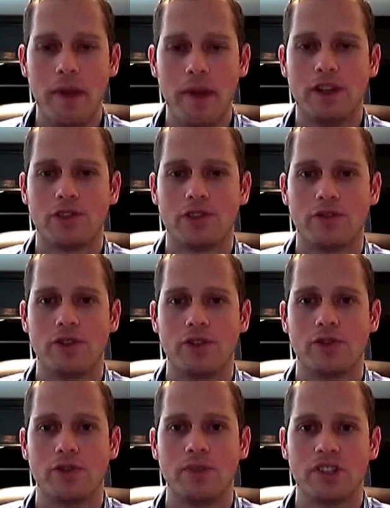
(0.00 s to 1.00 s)
Make sure that
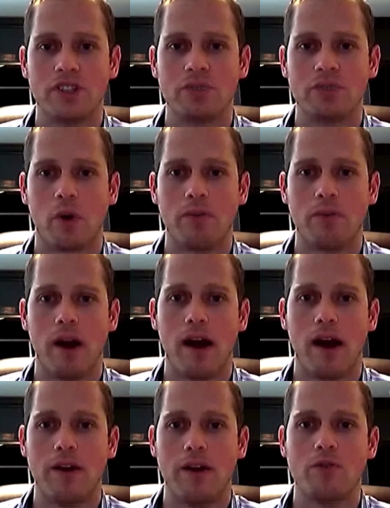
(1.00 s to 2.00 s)
you're being smart about
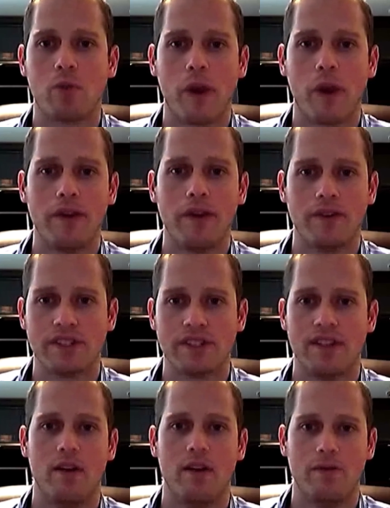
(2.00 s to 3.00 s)
how you brand
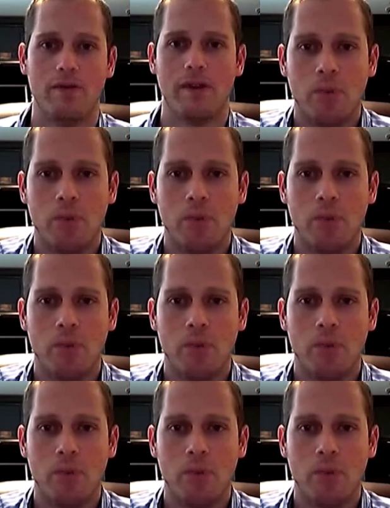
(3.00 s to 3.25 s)
yourself.